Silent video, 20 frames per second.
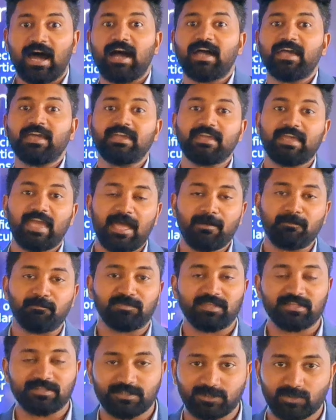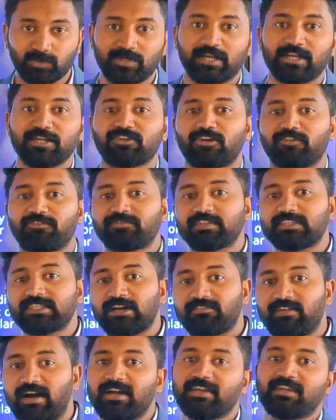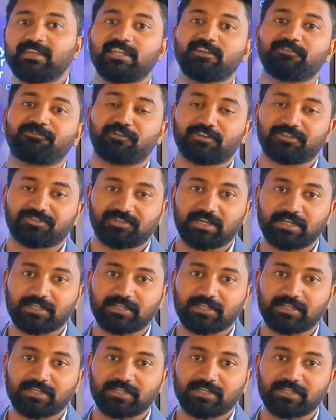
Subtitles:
I am the student of Vidyavahini First